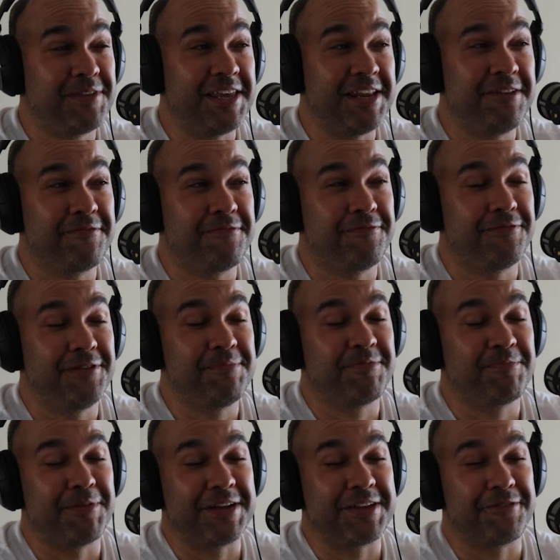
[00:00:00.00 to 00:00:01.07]
Getting
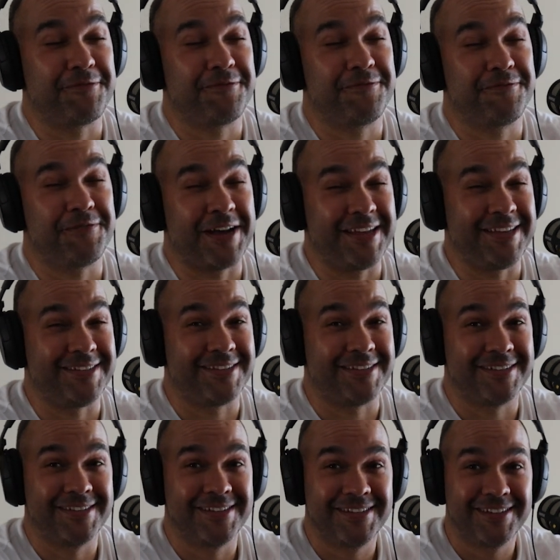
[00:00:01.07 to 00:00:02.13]
flipped by your
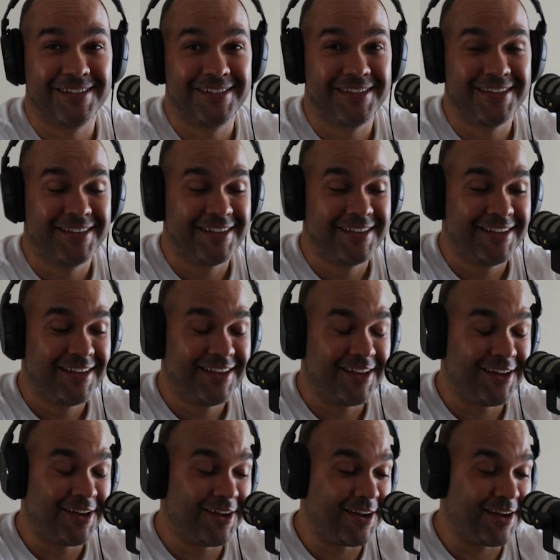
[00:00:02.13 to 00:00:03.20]
face. All
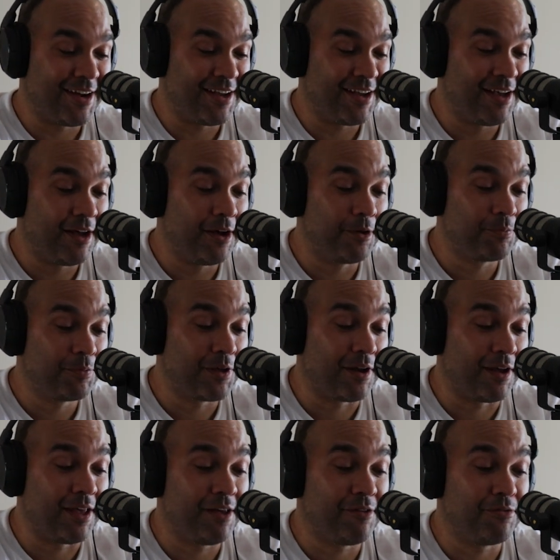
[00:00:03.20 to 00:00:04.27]
right. Can
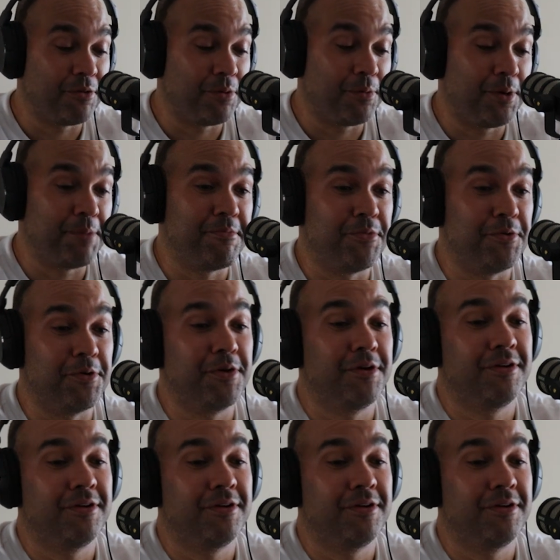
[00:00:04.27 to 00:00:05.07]
I have one more?